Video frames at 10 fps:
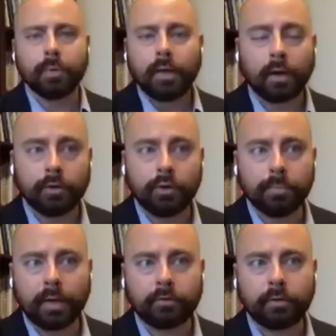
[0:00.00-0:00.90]
You
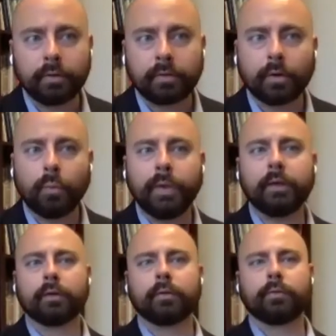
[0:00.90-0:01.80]
mentioned that the
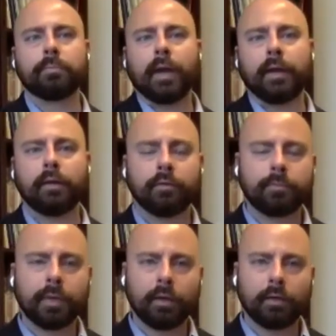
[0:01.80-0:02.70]
Uyghurs might have
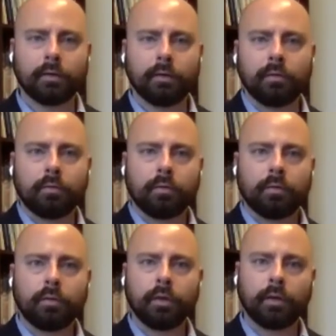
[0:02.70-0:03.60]
been
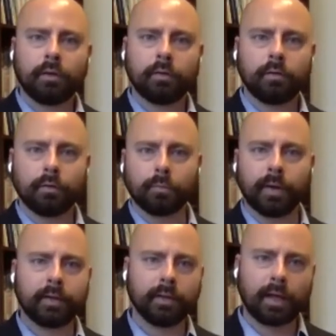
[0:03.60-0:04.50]
the
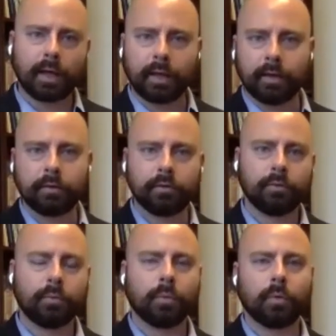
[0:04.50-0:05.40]
red line
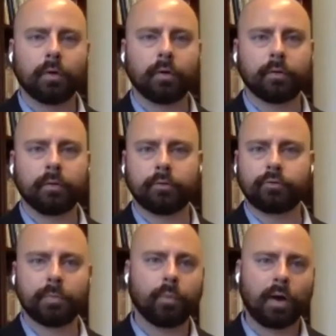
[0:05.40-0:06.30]
or the
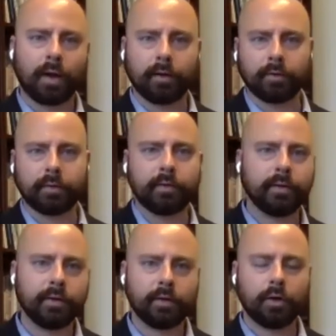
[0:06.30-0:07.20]
tripwire that
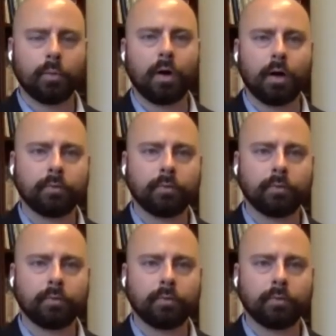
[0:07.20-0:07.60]
didn't go off,